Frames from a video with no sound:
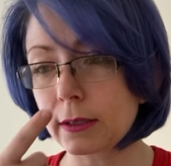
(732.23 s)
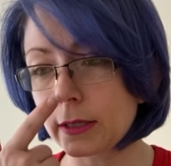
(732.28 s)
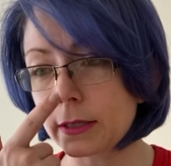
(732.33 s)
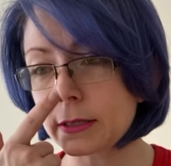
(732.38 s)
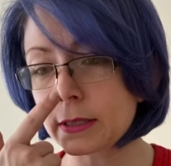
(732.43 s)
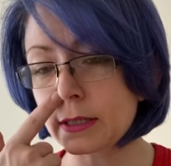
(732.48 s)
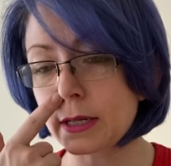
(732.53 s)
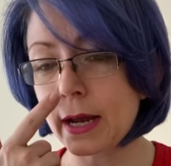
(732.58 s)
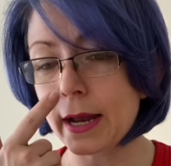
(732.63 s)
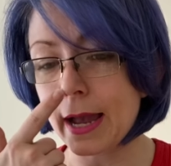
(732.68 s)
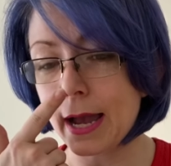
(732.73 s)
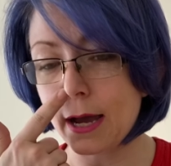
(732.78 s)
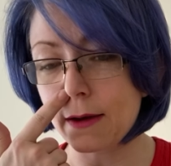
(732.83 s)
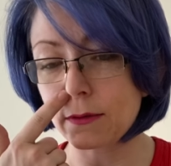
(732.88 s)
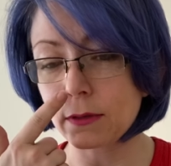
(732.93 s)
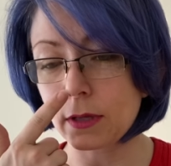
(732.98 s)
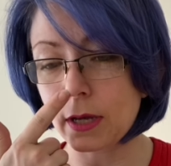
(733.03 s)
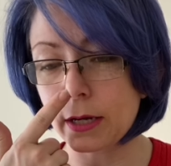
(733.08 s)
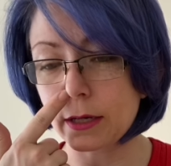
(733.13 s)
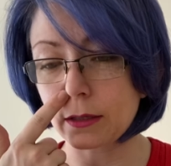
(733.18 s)
listen, I have
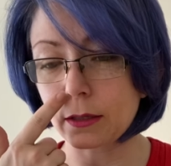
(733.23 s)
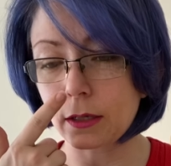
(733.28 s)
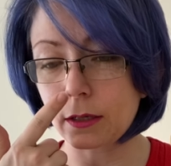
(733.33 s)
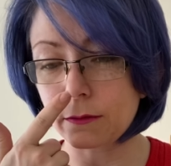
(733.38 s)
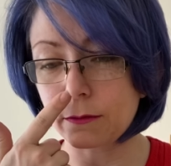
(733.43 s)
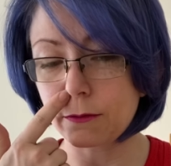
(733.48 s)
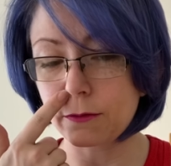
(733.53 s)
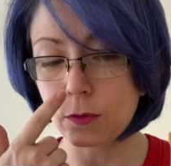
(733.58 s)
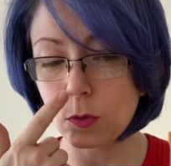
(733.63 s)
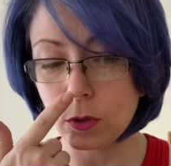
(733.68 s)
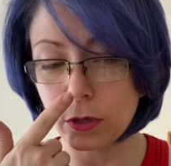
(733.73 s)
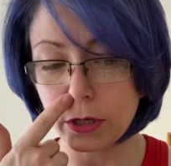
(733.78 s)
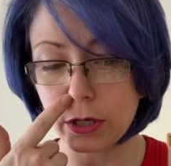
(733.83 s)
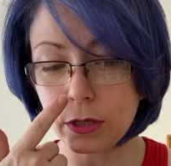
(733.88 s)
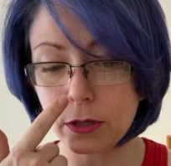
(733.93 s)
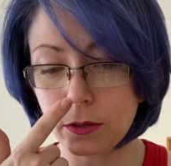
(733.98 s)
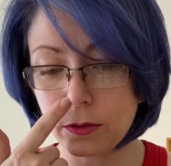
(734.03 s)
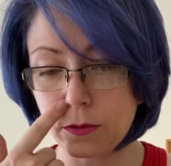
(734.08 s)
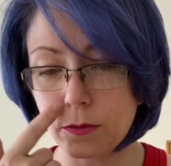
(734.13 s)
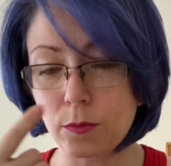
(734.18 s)
a lot of love for
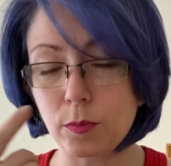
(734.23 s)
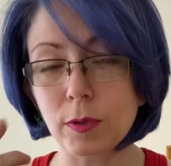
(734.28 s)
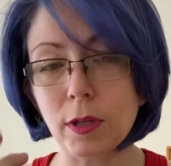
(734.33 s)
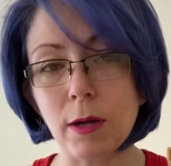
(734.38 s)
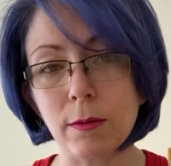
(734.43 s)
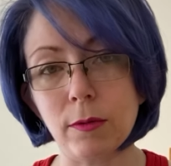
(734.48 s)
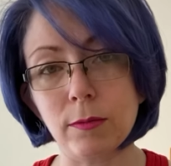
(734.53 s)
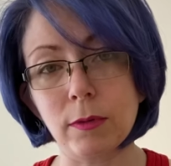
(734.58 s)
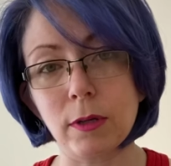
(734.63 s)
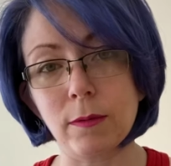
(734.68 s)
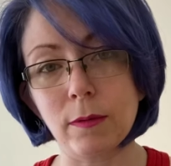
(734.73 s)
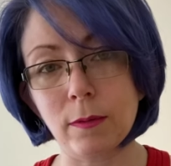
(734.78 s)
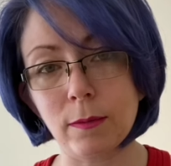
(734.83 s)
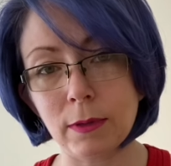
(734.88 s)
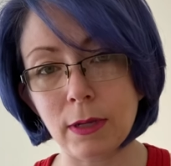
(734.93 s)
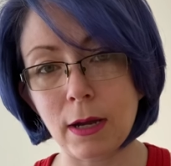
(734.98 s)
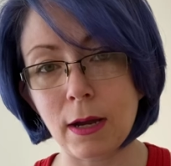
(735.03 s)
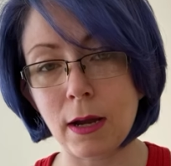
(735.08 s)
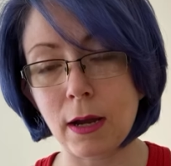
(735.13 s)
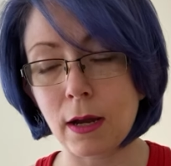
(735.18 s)
you, blah, blah, blah, blah,
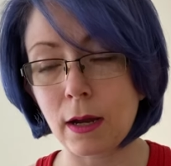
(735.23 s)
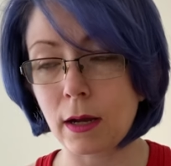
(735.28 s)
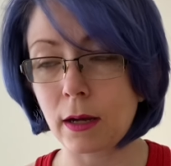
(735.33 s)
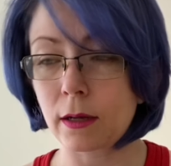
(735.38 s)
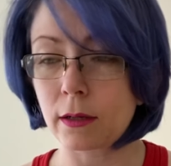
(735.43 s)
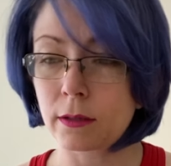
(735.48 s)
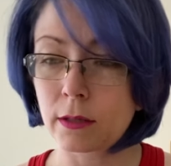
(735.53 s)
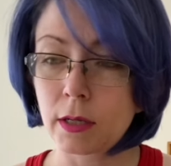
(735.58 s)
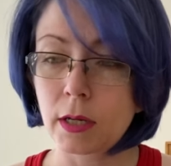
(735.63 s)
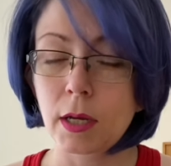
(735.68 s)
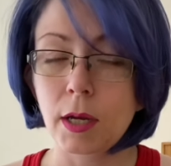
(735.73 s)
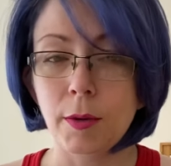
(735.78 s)
blah,